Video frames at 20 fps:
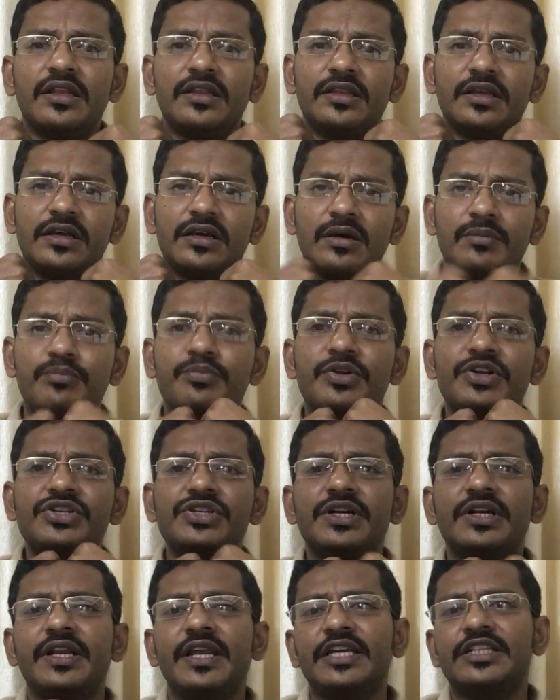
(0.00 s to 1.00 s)
the
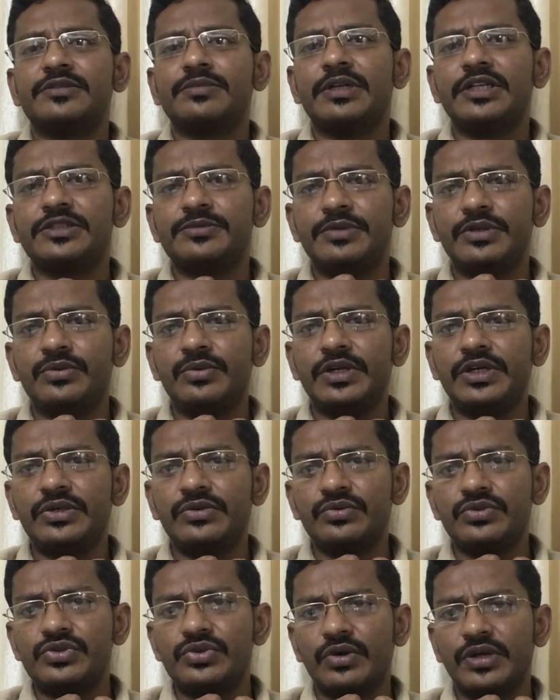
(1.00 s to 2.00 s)
compression takes place between
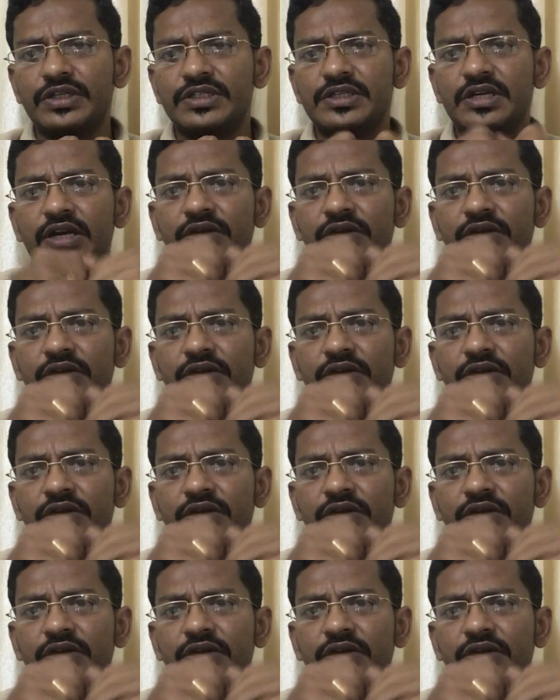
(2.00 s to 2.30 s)
two joints.